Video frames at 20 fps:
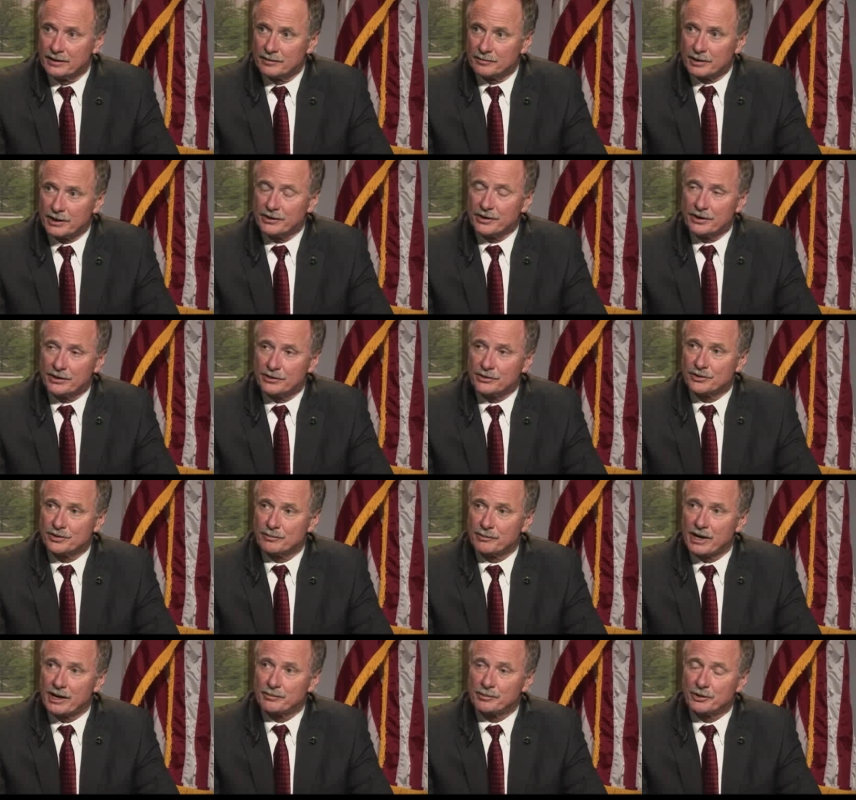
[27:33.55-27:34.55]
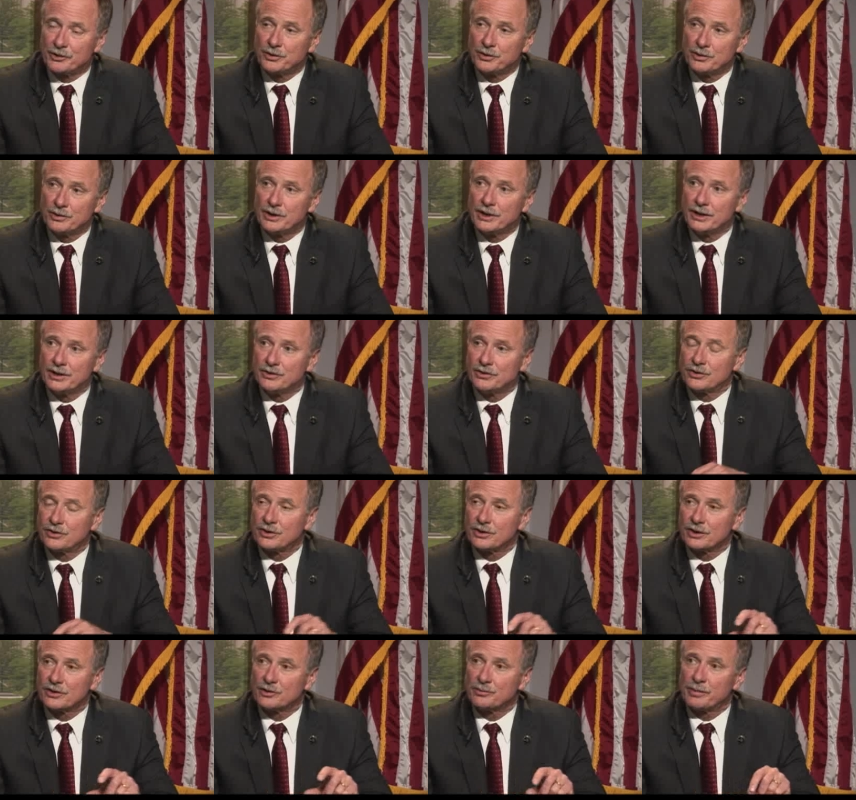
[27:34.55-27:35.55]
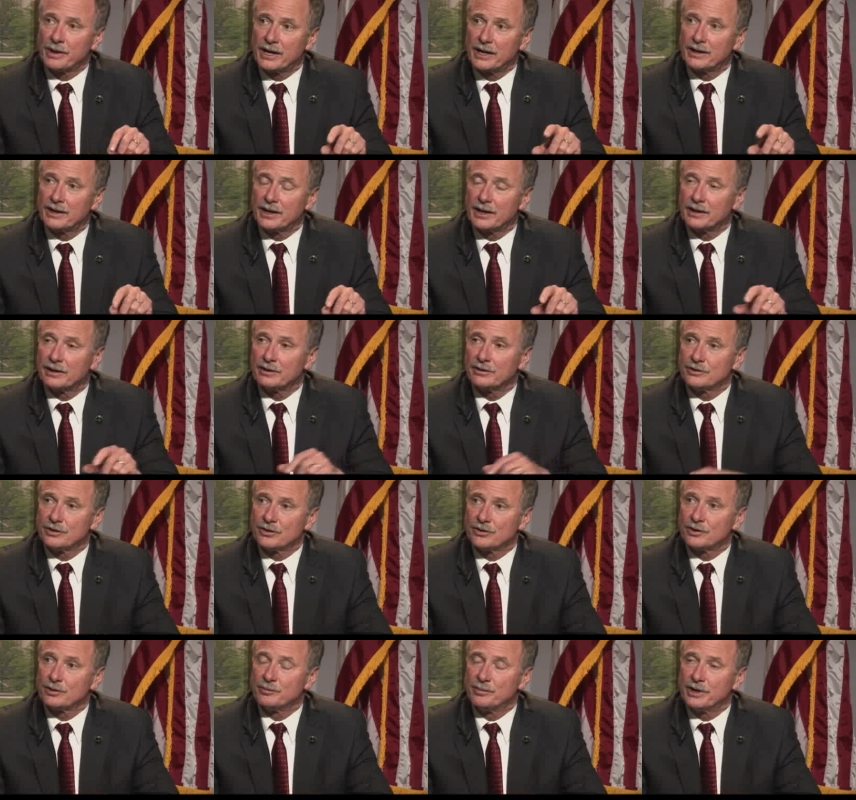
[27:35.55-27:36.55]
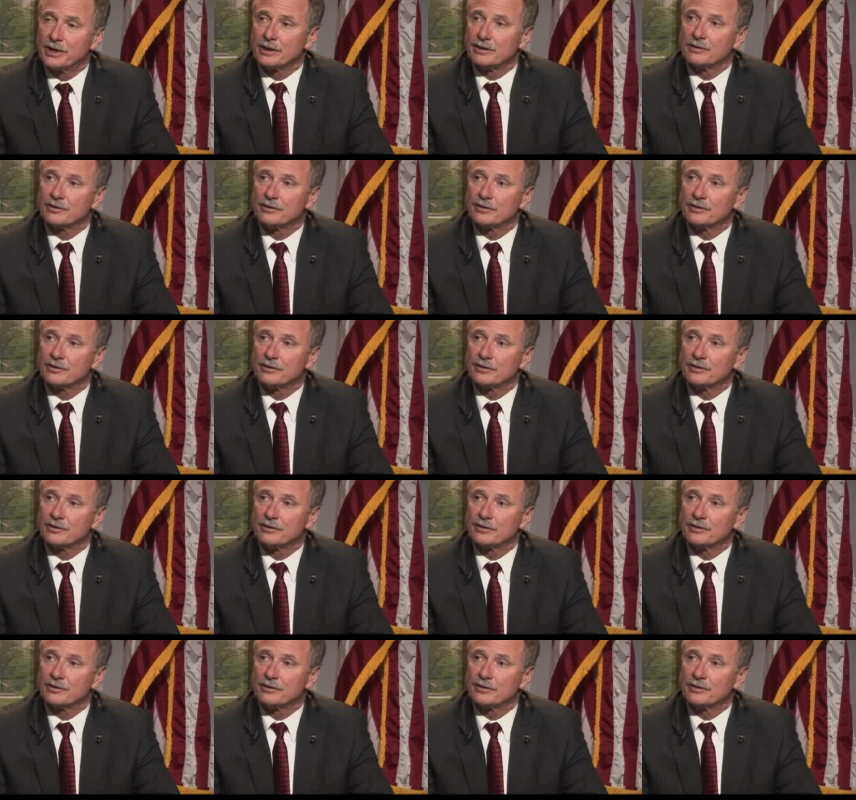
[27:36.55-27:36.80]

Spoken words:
But I think there's some opportunities to expand that just a bit,